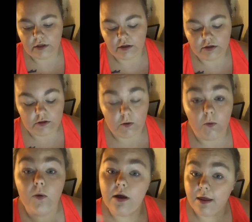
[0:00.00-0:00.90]

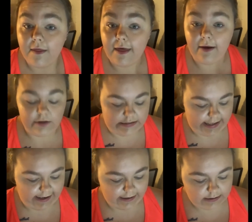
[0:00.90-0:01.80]
So that was
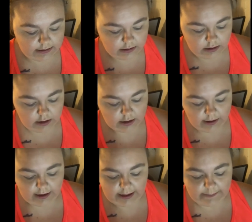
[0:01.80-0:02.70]
that.
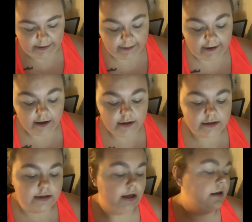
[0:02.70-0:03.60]
But
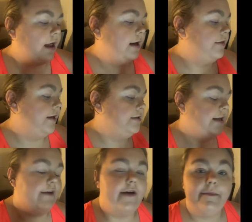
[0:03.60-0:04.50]
there's a lot of things that
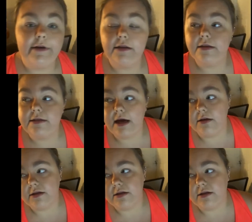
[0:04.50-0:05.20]
have happened in this house.